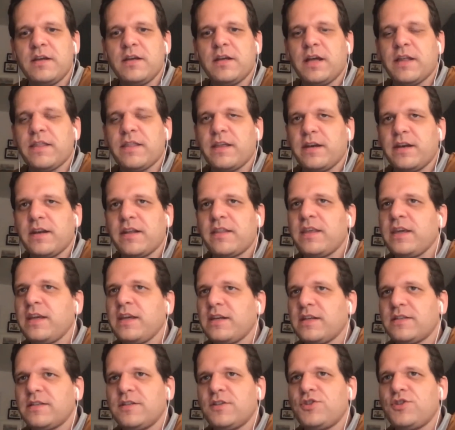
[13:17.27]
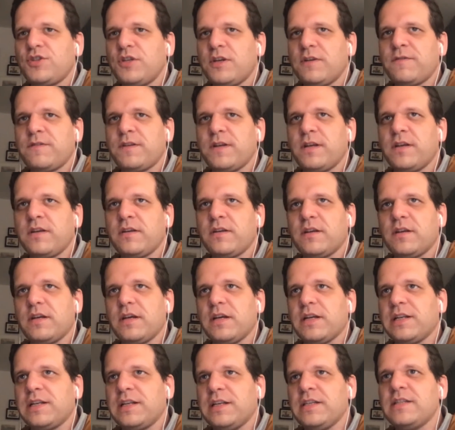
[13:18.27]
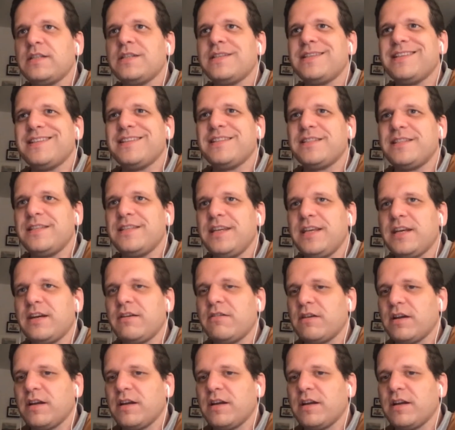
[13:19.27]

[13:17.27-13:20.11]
And I think this is shifting, at least this year.